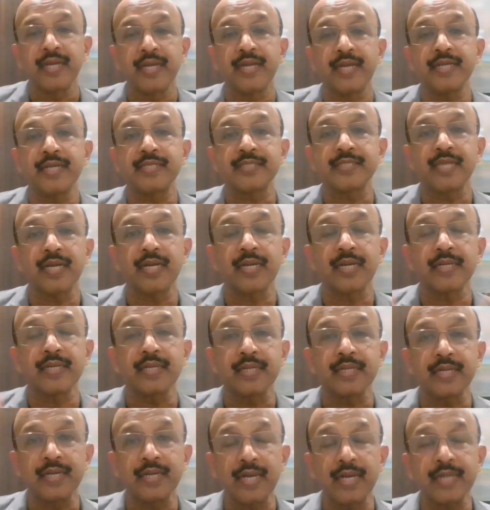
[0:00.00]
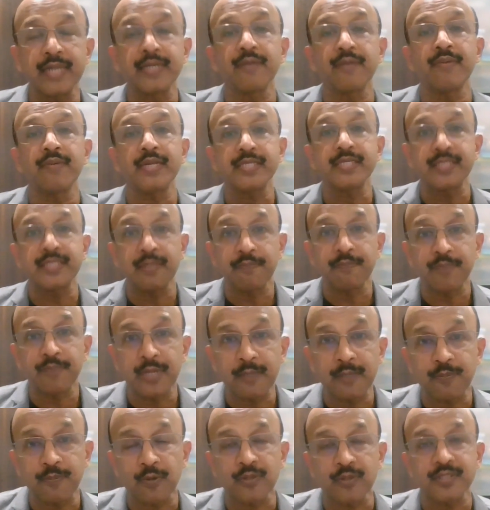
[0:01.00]
It's a relatively
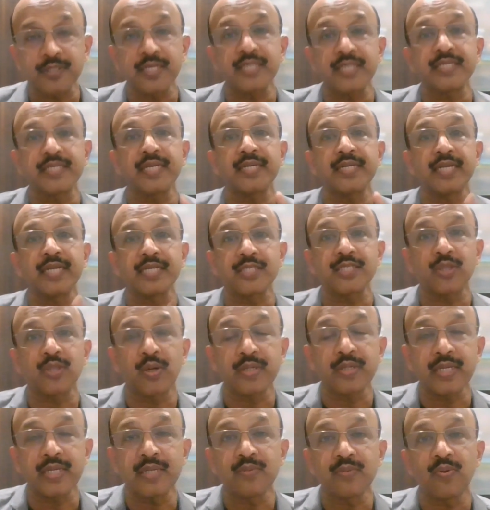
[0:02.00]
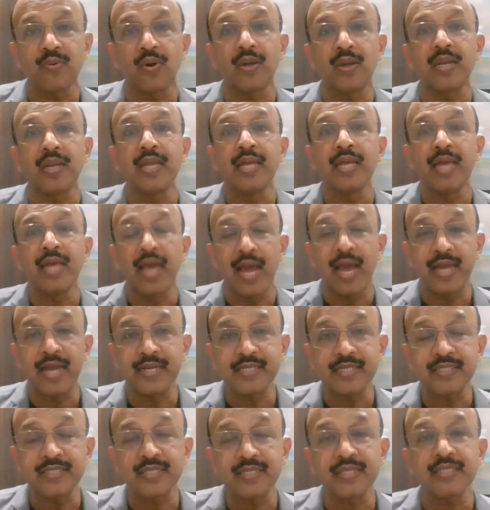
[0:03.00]
simple process. It does not involve
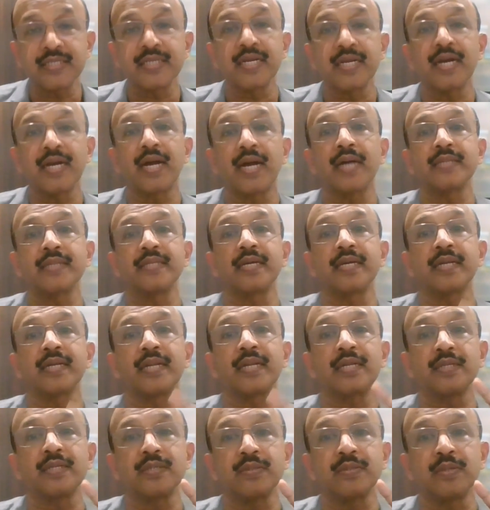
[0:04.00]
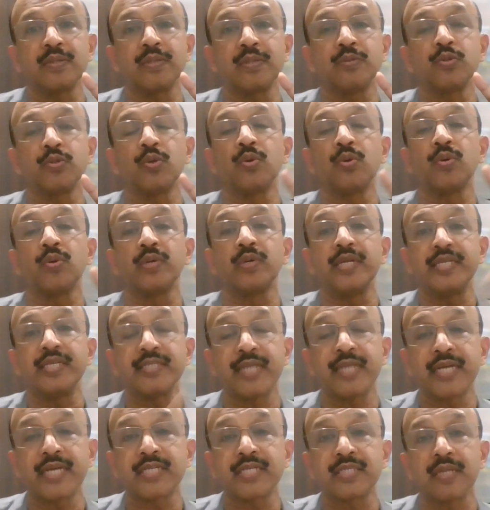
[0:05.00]
anesthesia. There are no
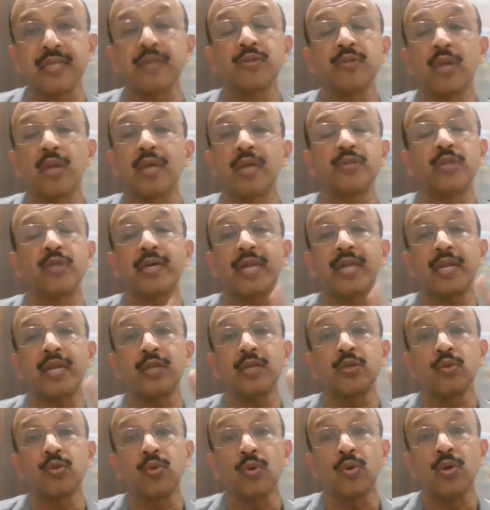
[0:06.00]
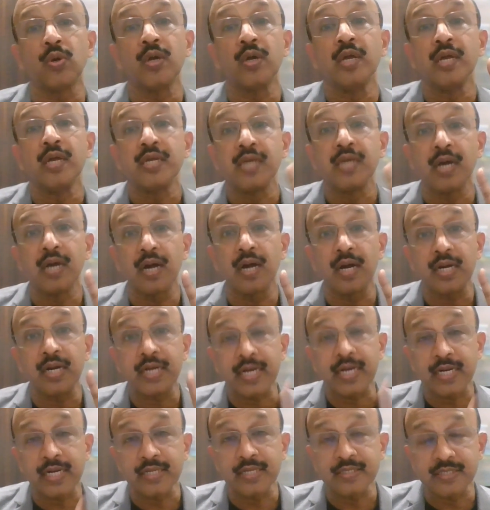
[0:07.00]
injections. There are no
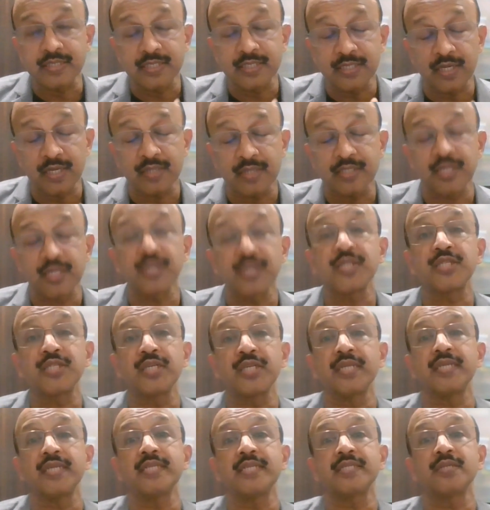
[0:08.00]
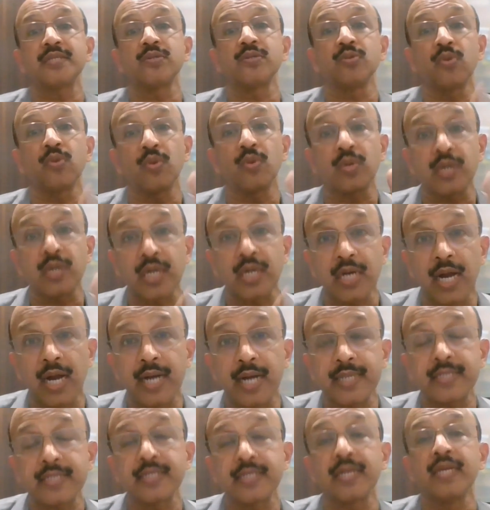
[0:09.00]
surgeries, no
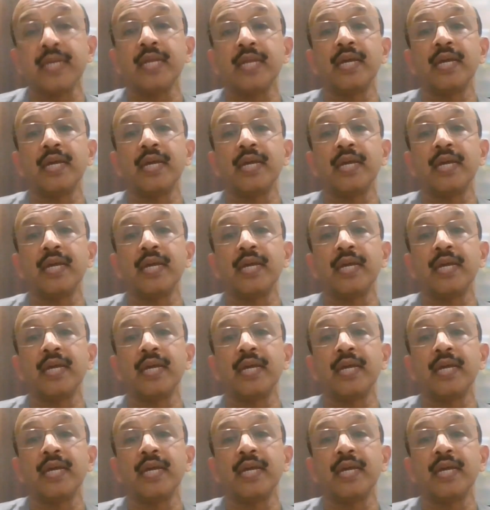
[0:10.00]
cut.